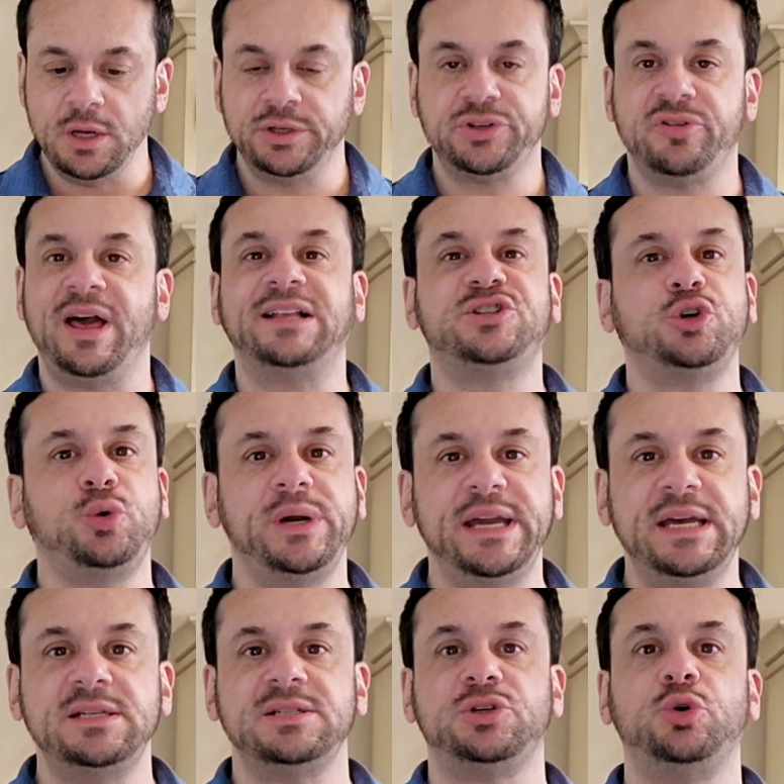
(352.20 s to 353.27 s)
So that's who he
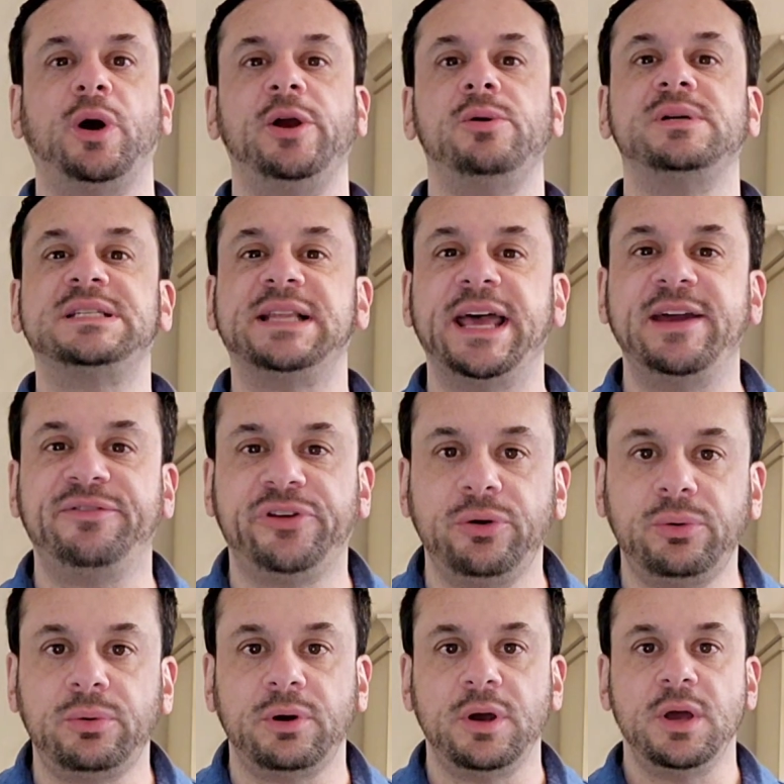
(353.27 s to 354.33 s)
is. Who are you a slave
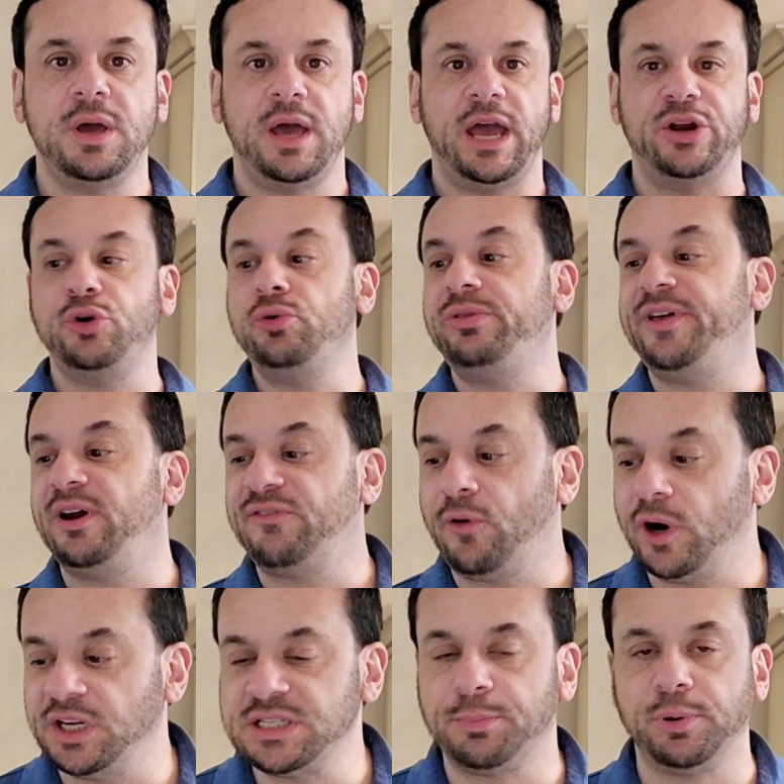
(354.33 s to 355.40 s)
to? And who,
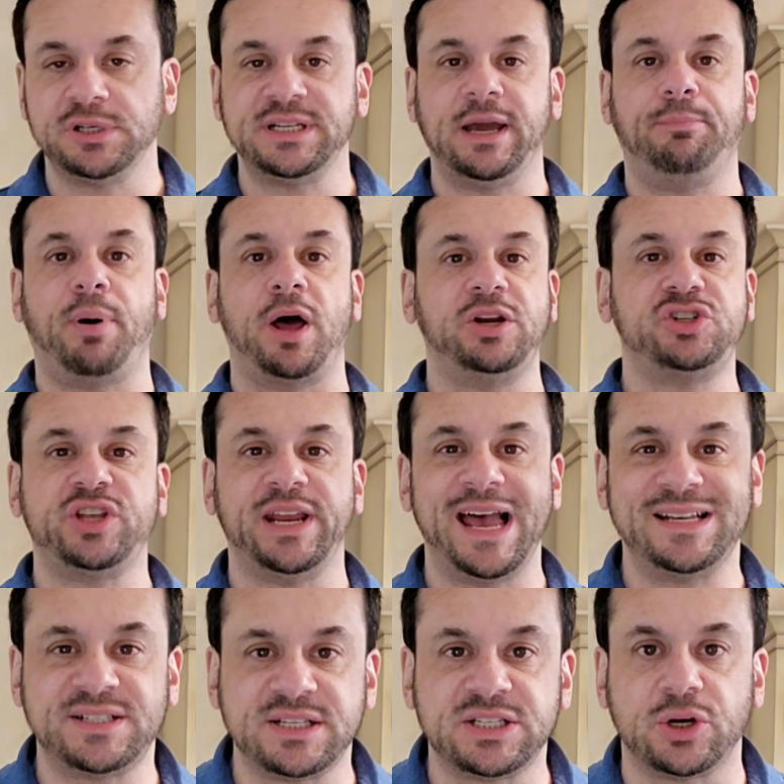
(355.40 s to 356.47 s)
therefore, does the person get punished that he
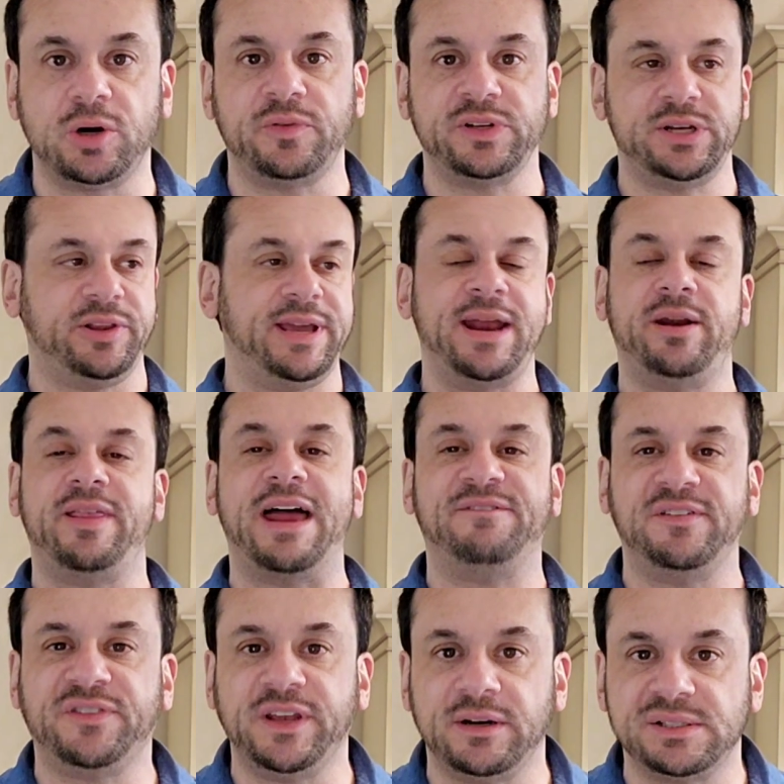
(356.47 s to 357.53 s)
has to serve until the end of that
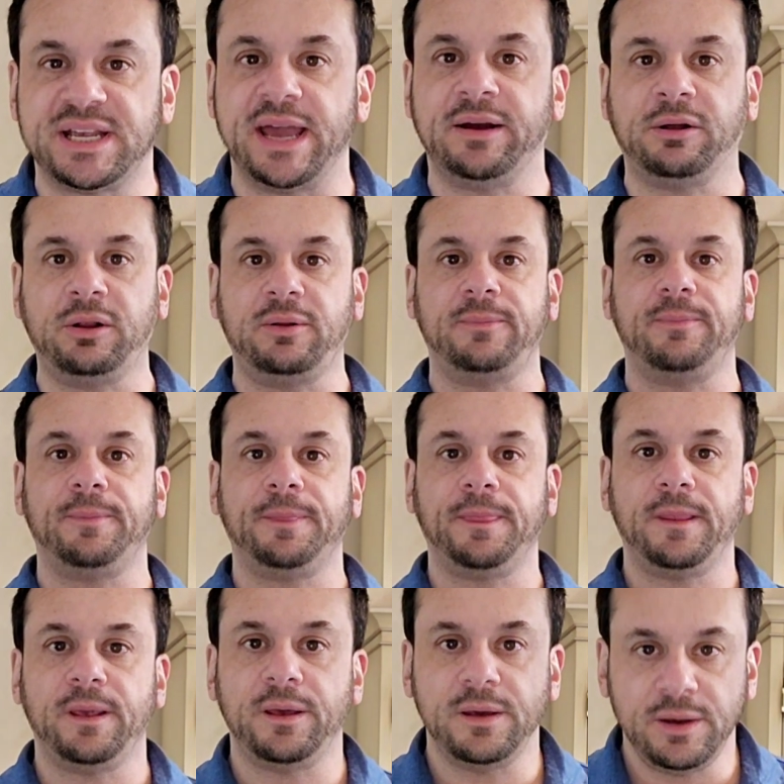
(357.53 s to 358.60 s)
50-year cycle?
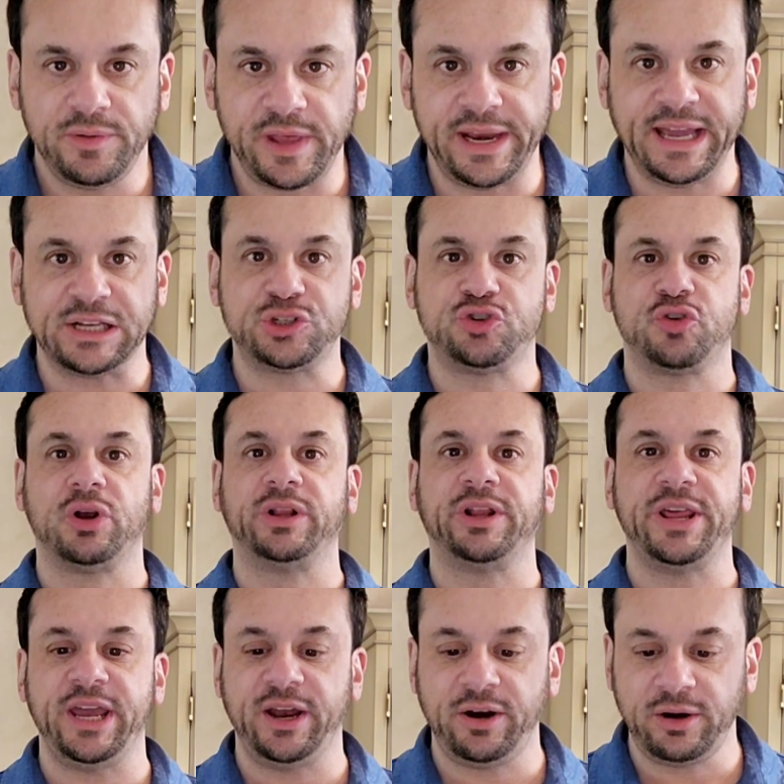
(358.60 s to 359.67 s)
That he gets drilled in
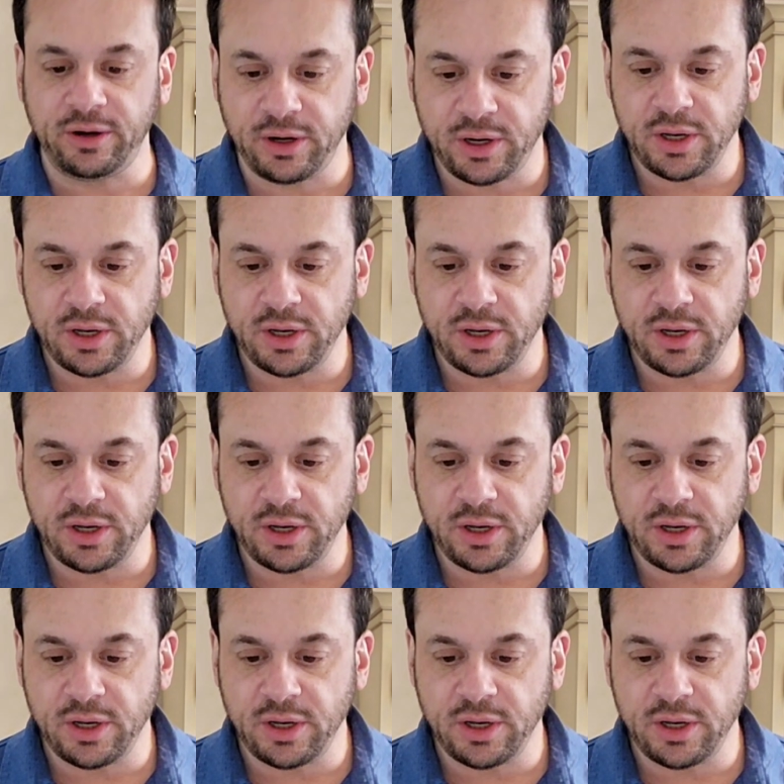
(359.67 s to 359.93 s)
the ear?